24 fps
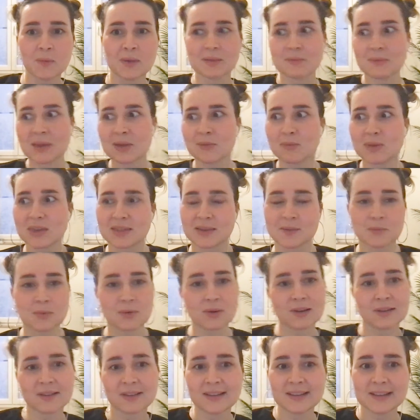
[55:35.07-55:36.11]
and maybe they
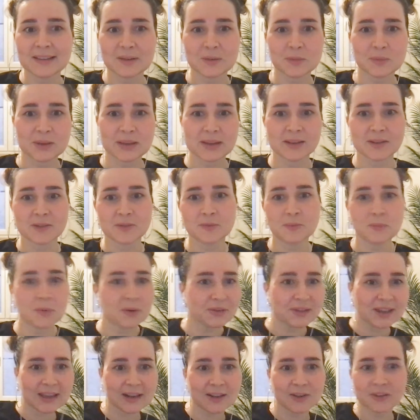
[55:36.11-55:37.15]
bought a little bit of
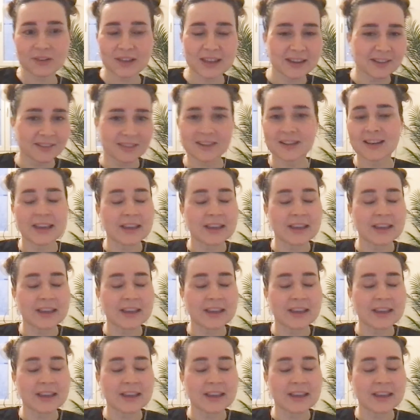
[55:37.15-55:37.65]
Polkadot here and there,